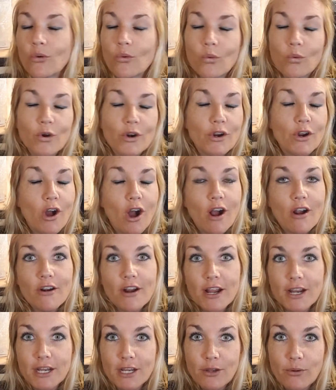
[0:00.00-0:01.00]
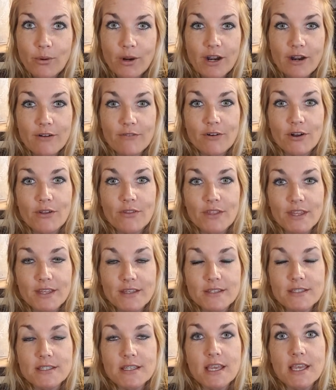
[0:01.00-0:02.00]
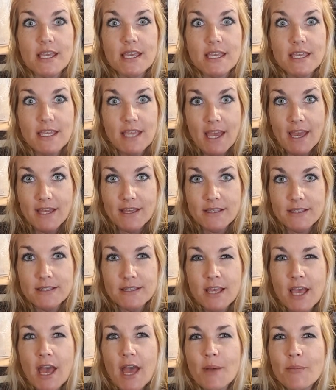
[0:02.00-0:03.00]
We're already aware of all this, yes.